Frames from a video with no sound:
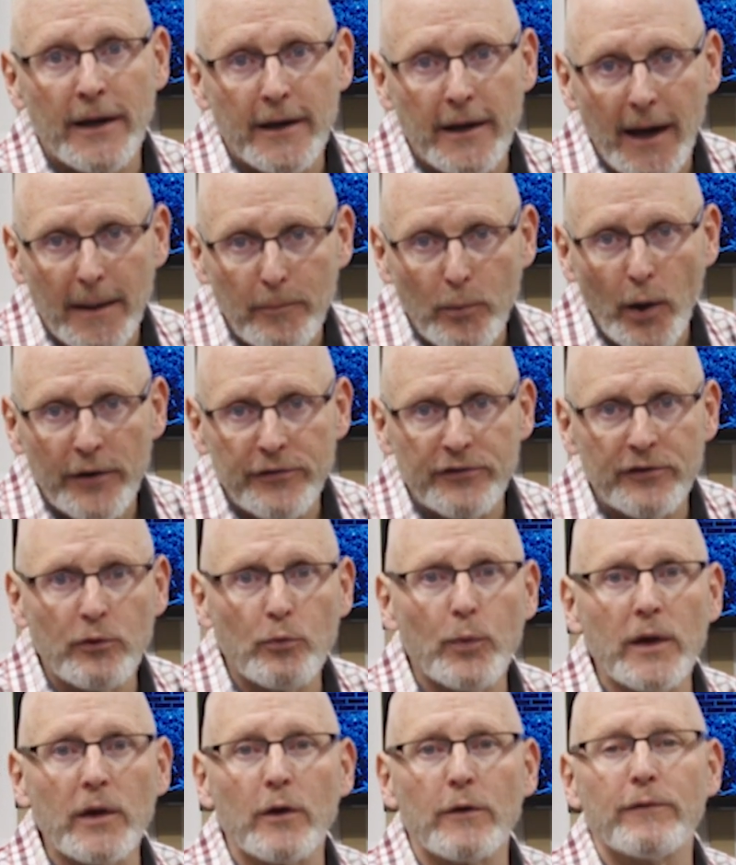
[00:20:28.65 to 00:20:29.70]
God bless you.
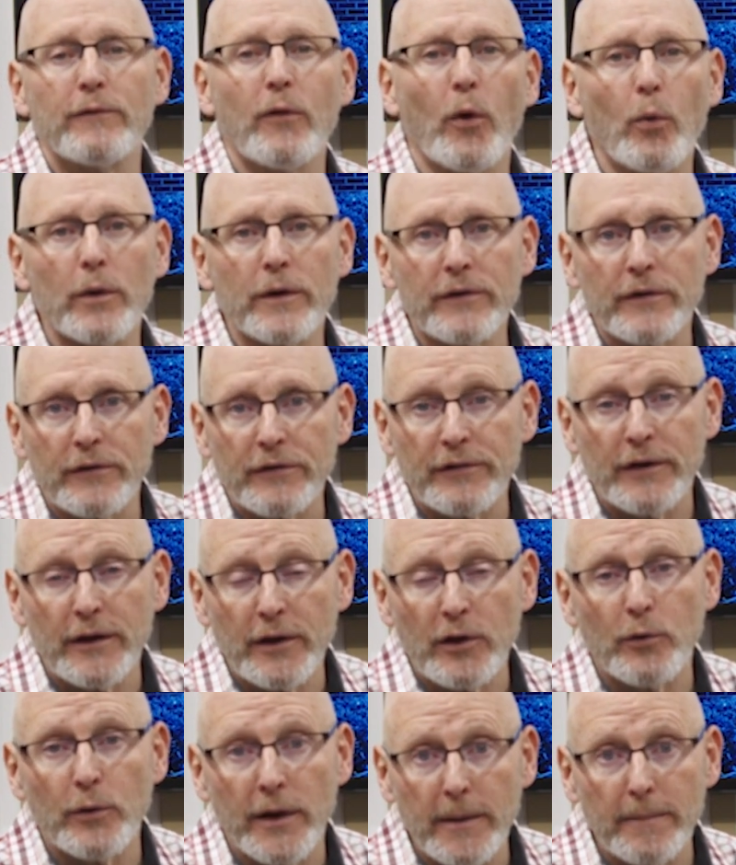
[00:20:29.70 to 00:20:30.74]
We look forward to
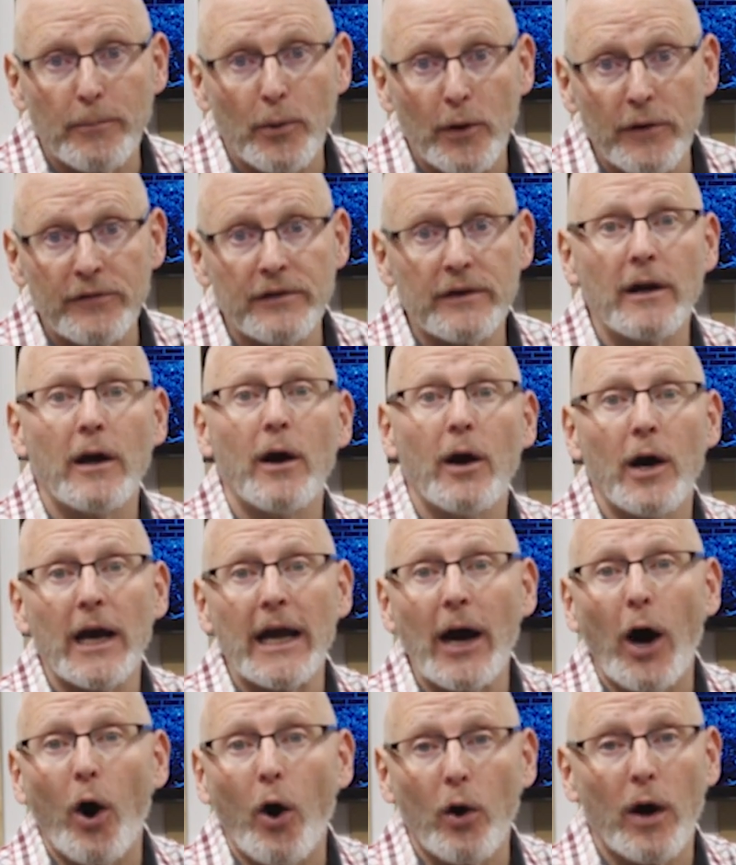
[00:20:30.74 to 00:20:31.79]
seeing you in person
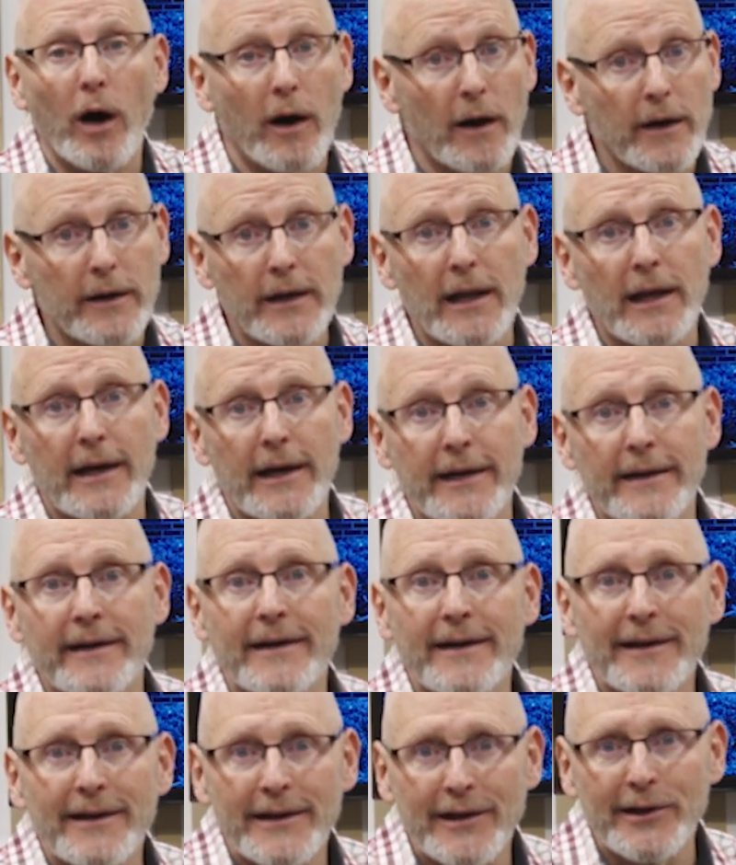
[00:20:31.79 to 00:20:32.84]
or online
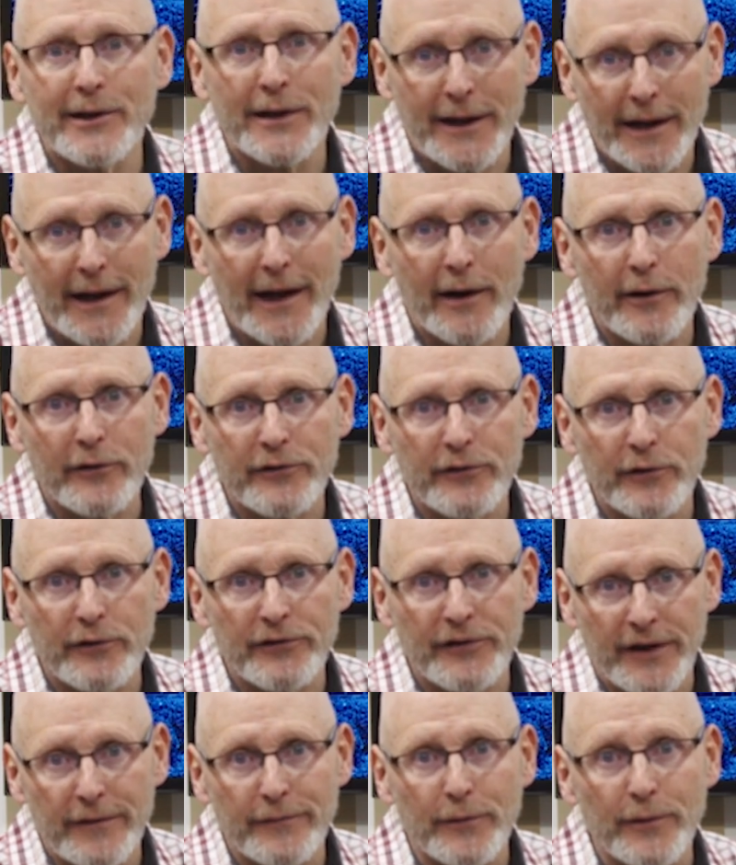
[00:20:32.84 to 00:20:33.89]
here at Encounter
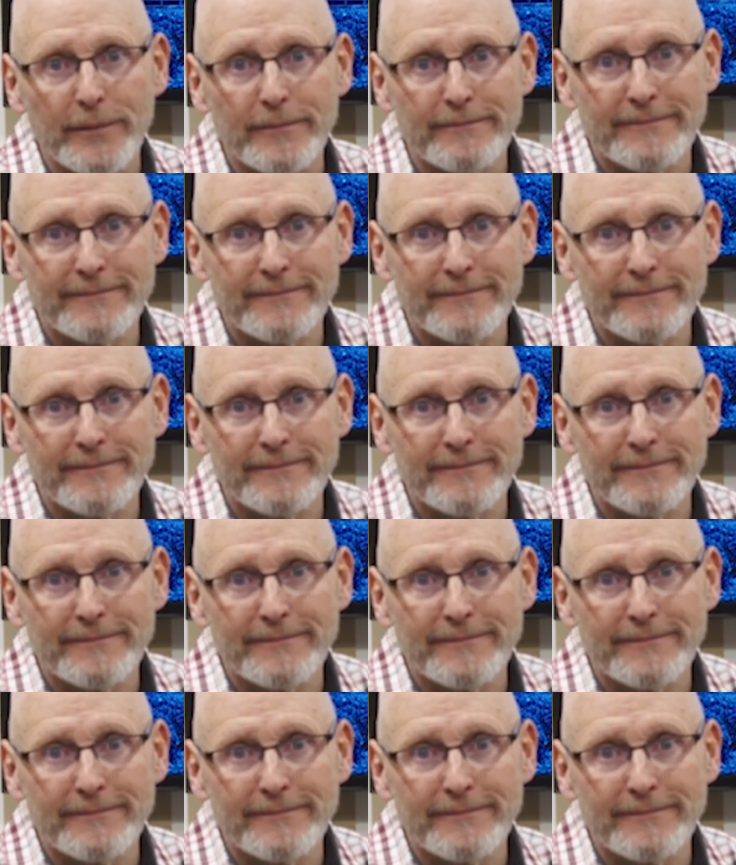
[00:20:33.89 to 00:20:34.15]
Church Denver.